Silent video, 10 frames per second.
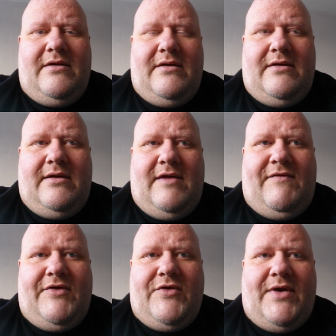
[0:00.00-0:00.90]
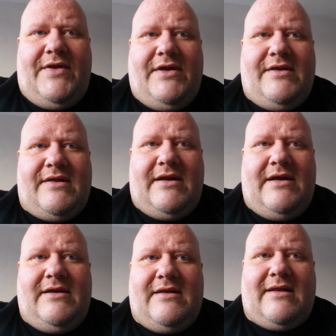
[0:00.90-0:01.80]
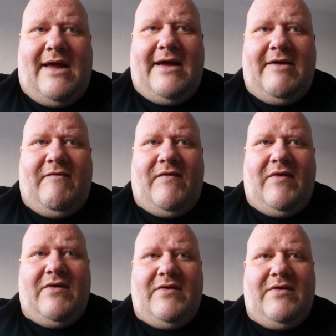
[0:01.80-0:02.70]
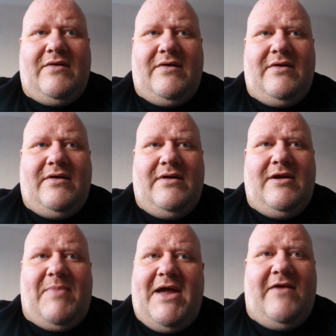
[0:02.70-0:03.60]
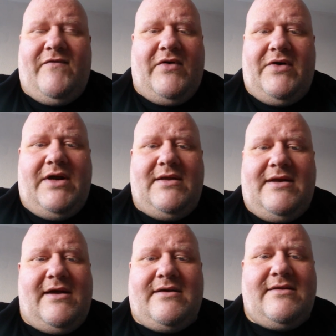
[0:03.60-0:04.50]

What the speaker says: if you do anything silly in this life, you pay for it in the next.